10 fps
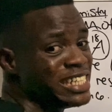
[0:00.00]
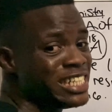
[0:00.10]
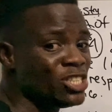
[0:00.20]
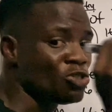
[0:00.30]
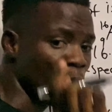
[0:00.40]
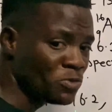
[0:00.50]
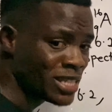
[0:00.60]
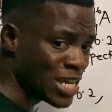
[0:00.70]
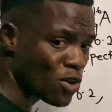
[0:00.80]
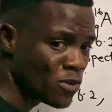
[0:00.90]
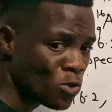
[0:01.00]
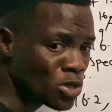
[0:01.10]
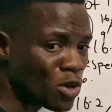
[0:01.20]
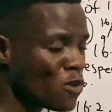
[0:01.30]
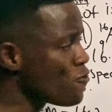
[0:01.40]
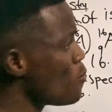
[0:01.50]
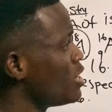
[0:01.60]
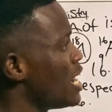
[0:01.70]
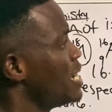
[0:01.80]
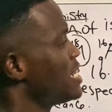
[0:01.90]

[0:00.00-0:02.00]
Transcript: The subject of the what? Of the formula.